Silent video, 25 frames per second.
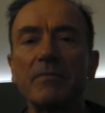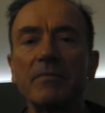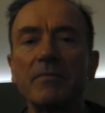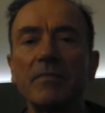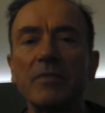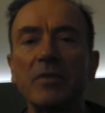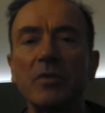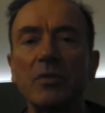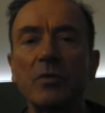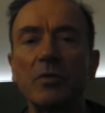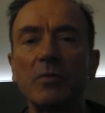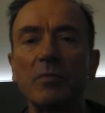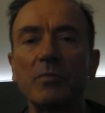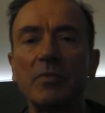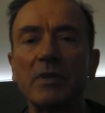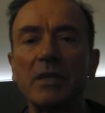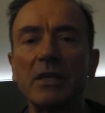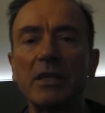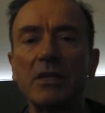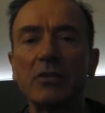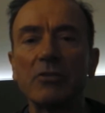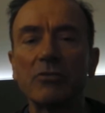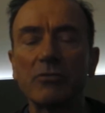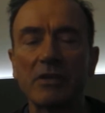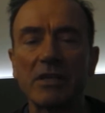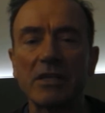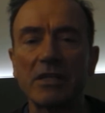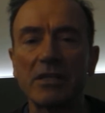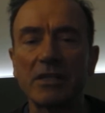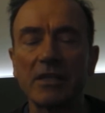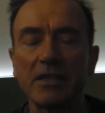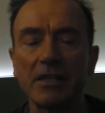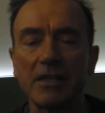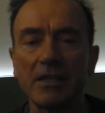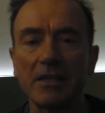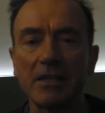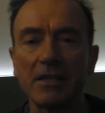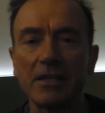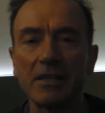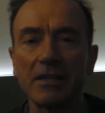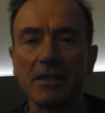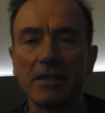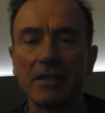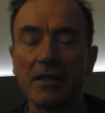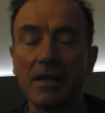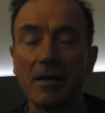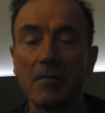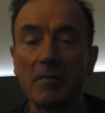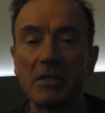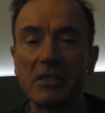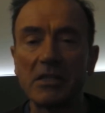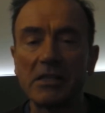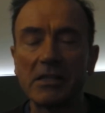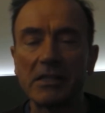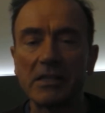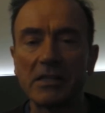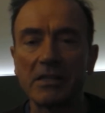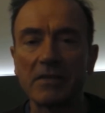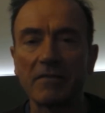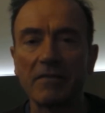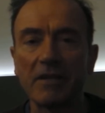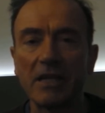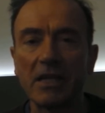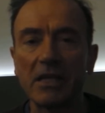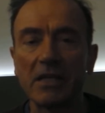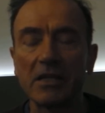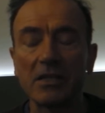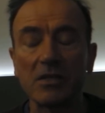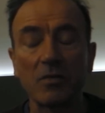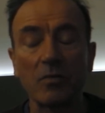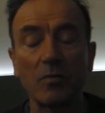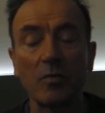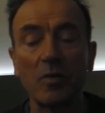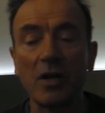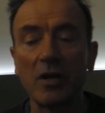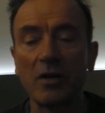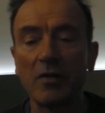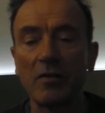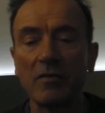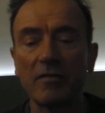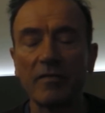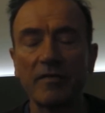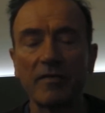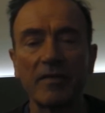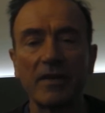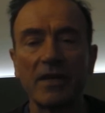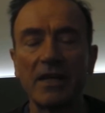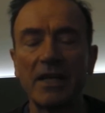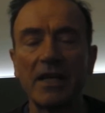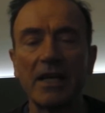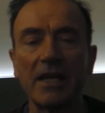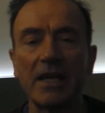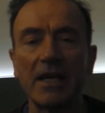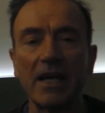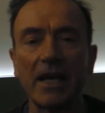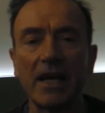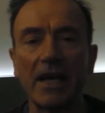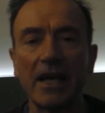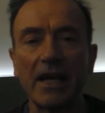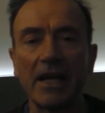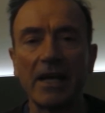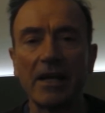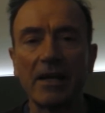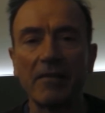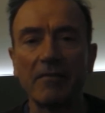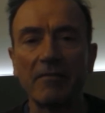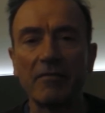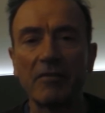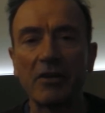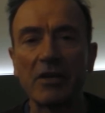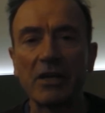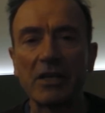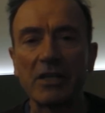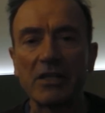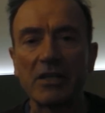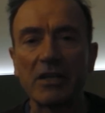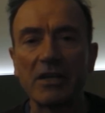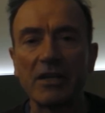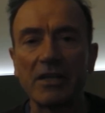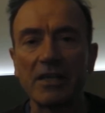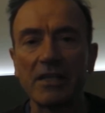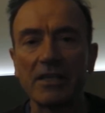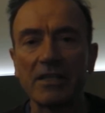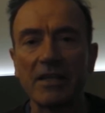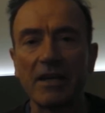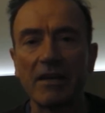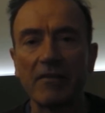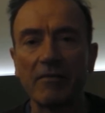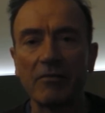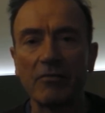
you'll be interested in coming to this event. It's a one-off, and I'm very excited to have